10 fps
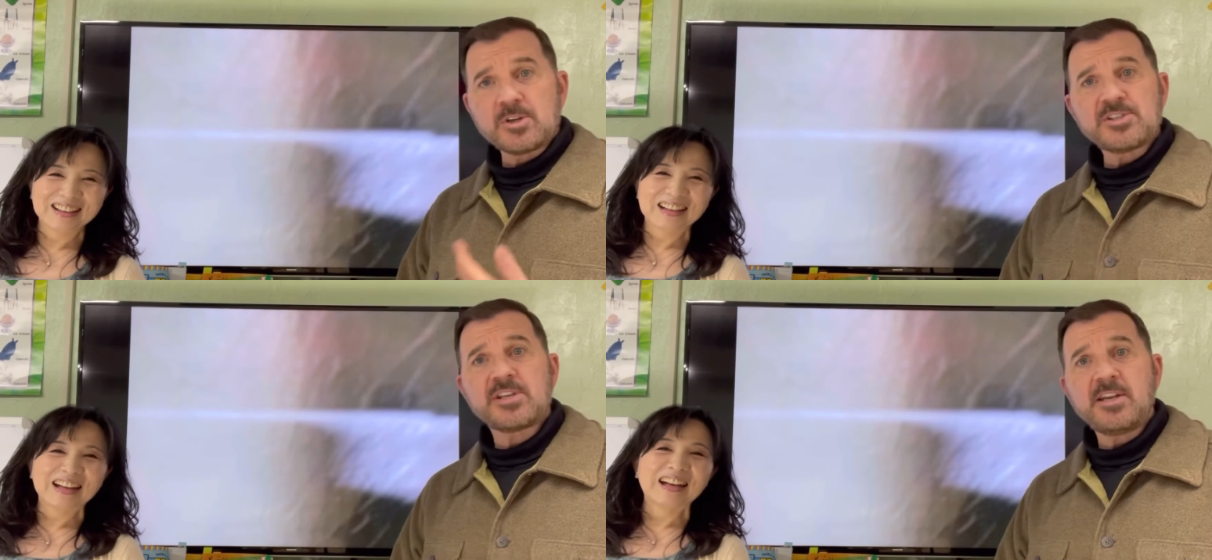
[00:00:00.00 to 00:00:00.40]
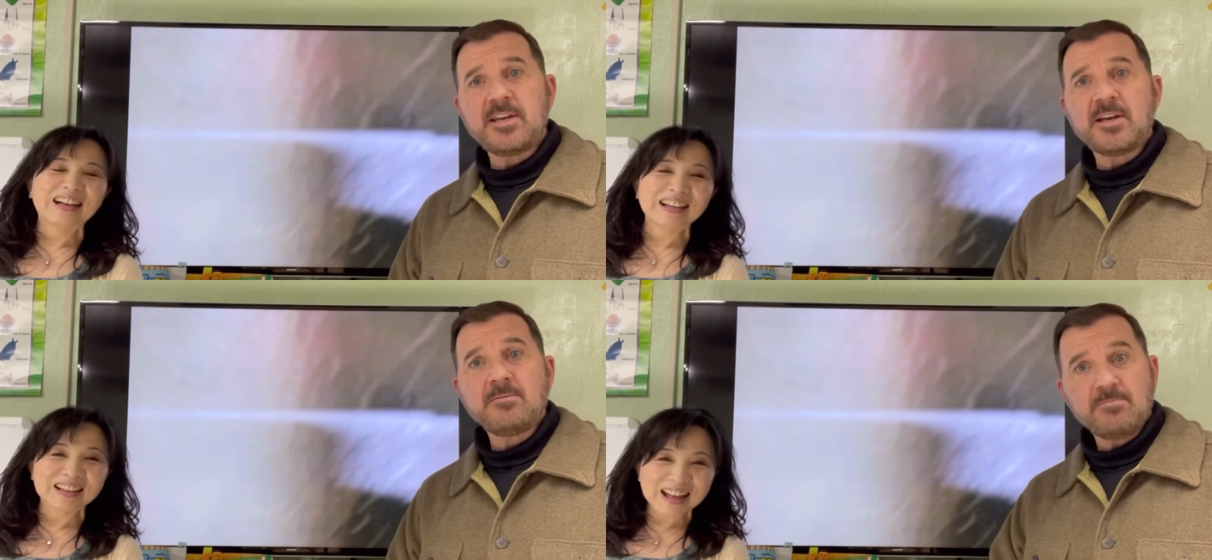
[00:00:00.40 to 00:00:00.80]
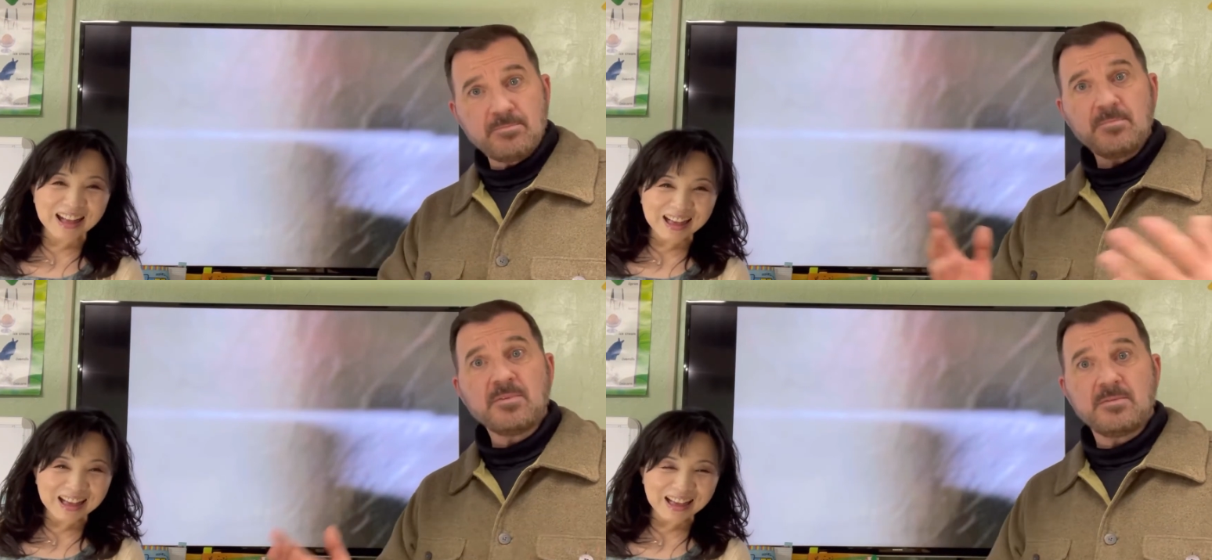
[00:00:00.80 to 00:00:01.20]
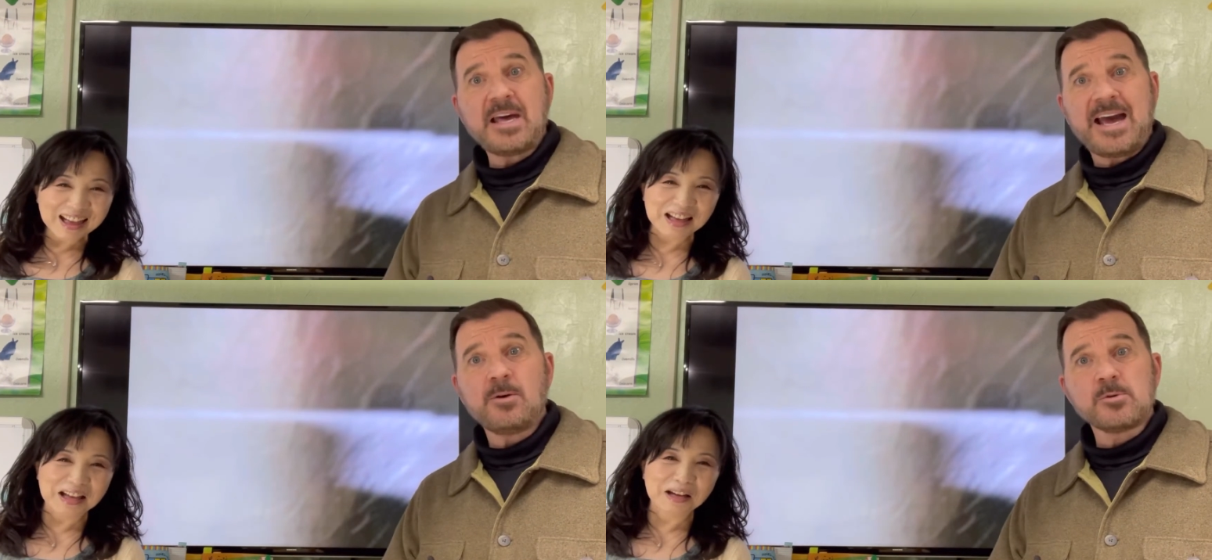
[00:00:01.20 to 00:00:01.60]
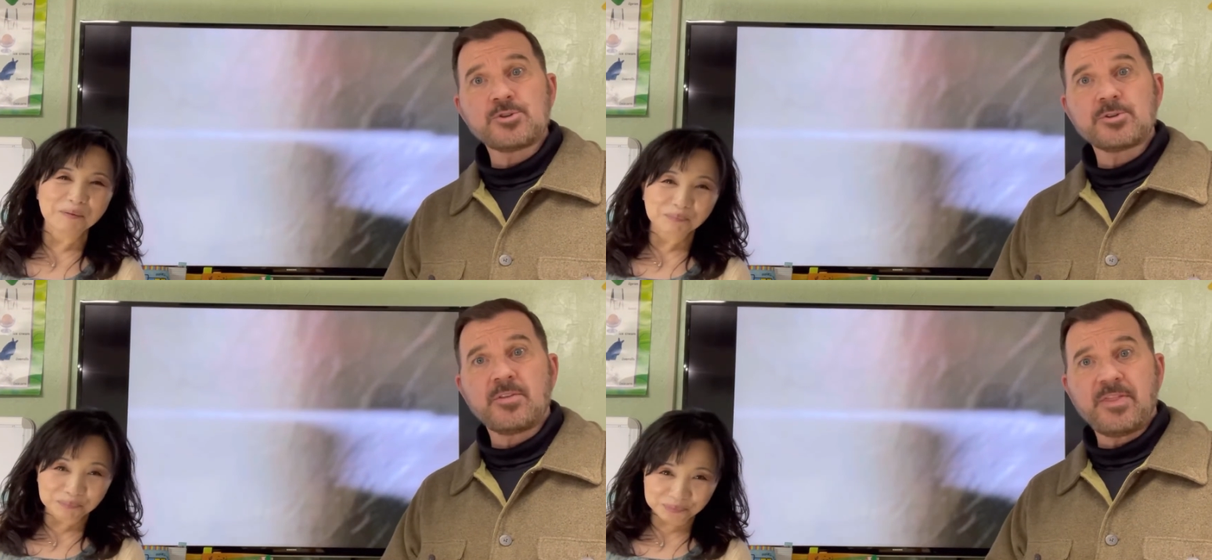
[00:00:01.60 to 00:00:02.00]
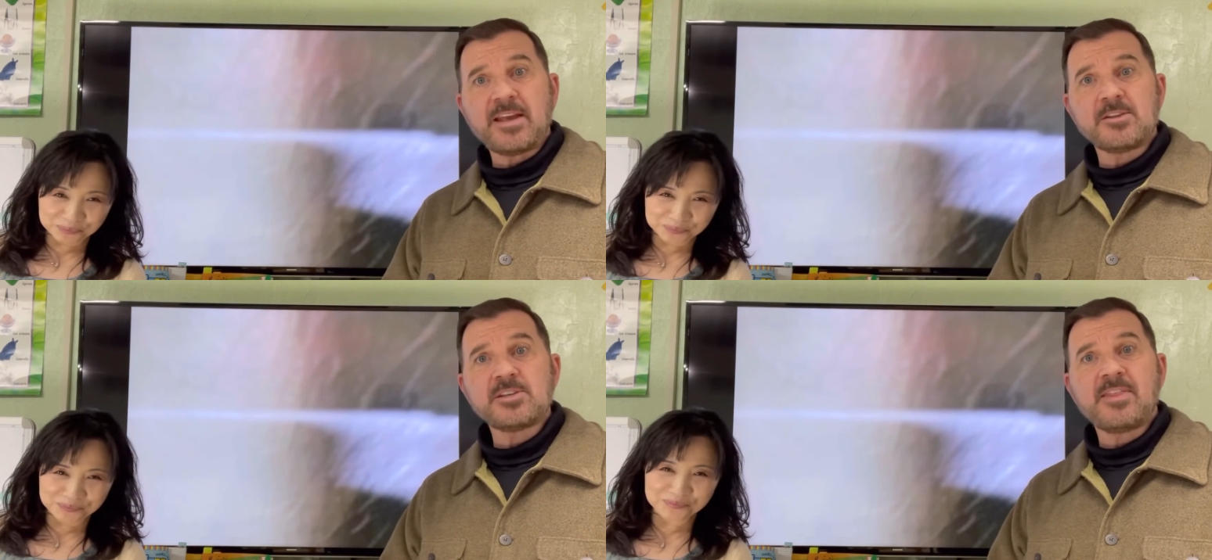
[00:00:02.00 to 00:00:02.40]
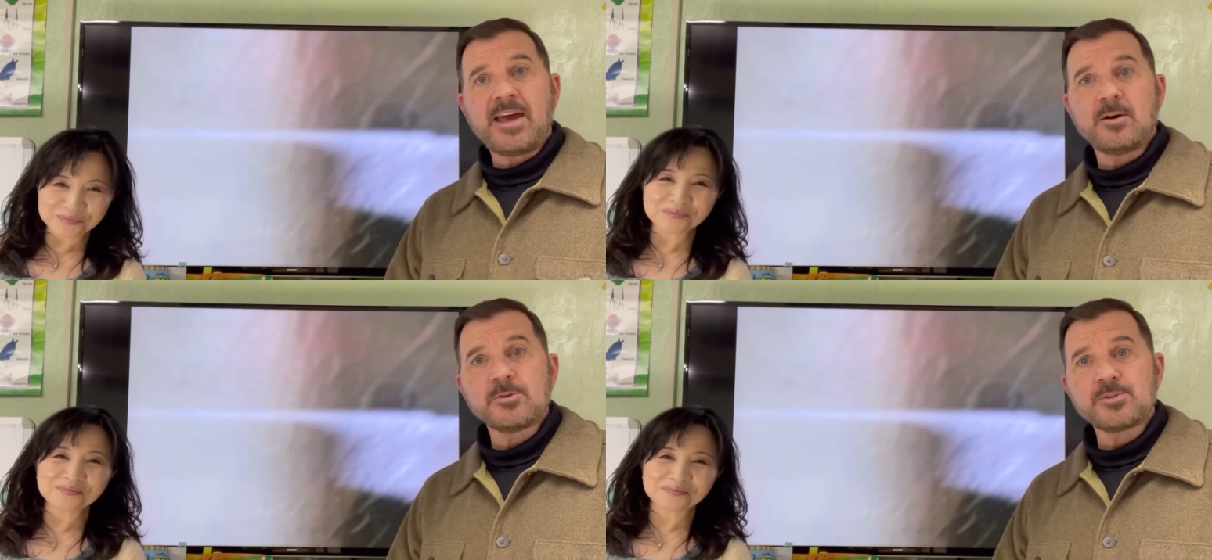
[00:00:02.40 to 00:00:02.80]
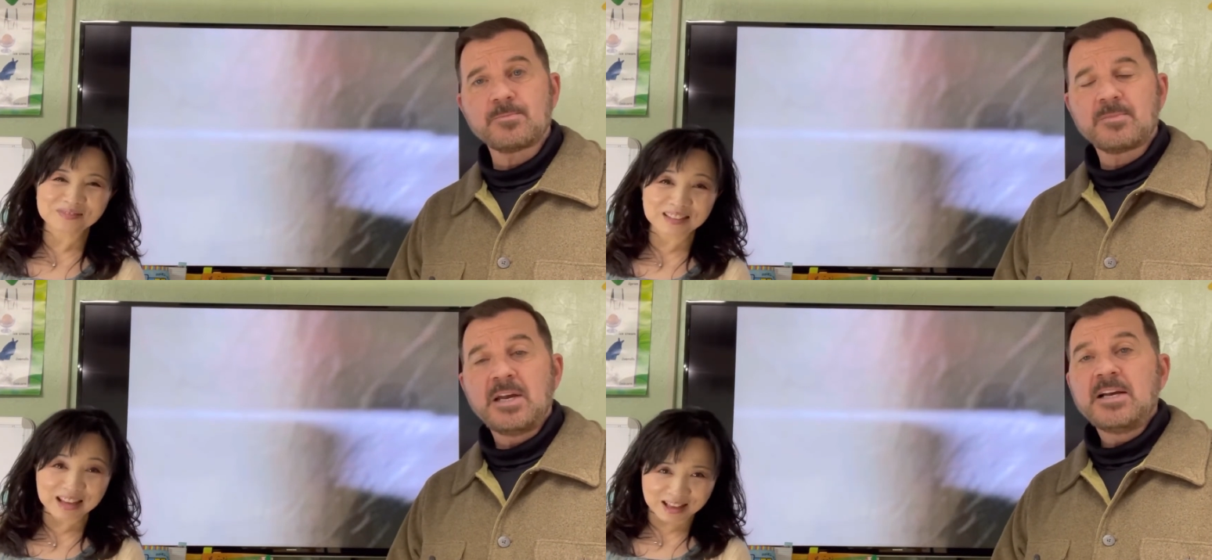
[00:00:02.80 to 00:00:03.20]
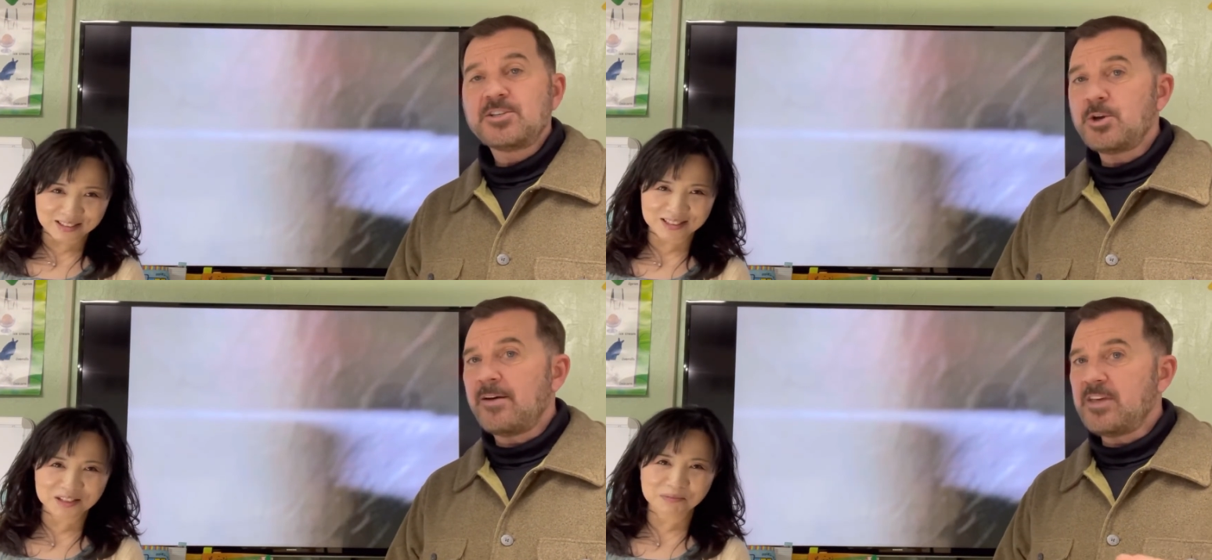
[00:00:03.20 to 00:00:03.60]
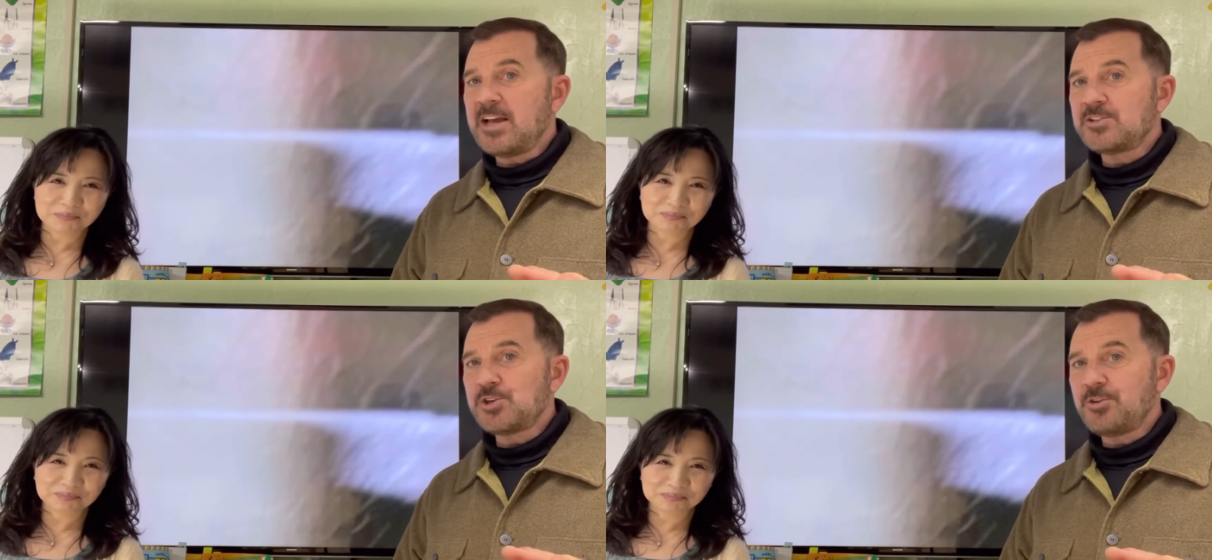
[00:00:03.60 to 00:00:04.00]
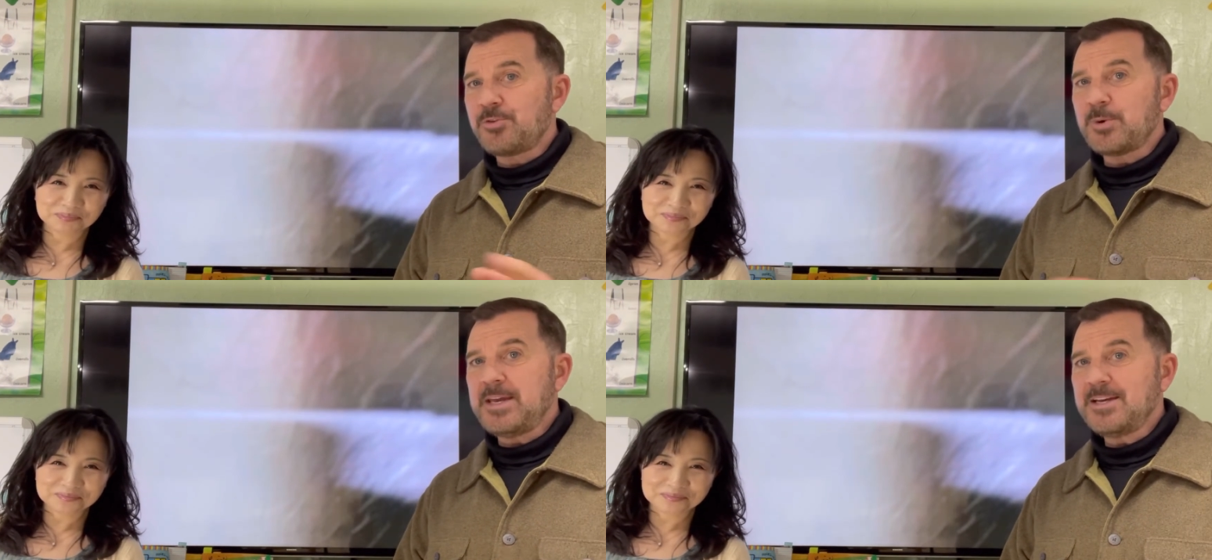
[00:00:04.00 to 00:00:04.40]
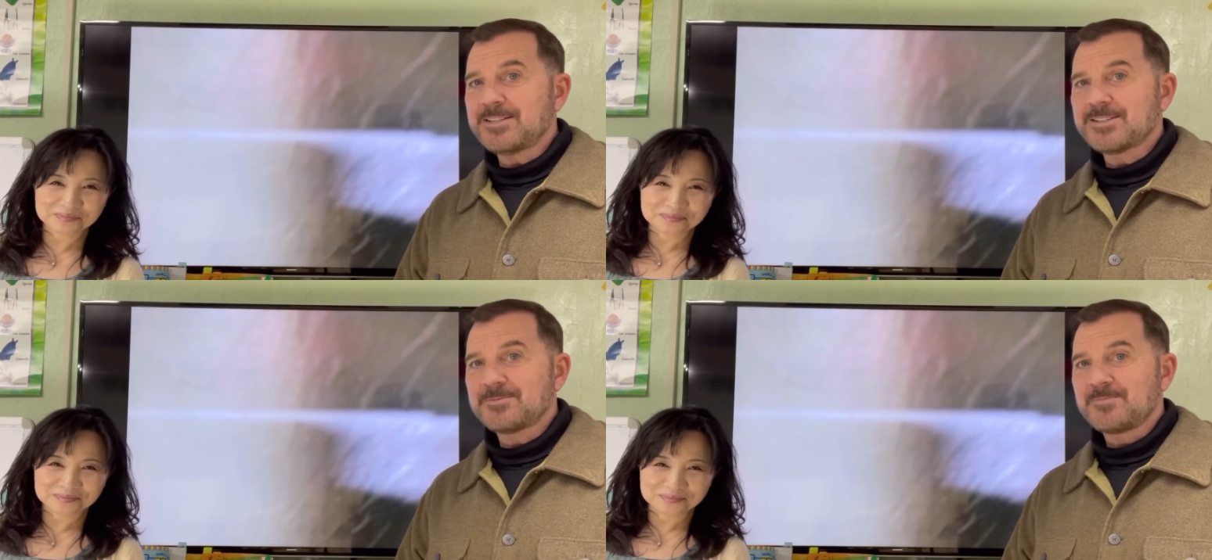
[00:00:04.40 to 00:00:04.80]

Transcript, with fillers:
Speaker 1: studying yeah. the house and things in the mm-hmm. house. Yes. Do you have the answer? Three,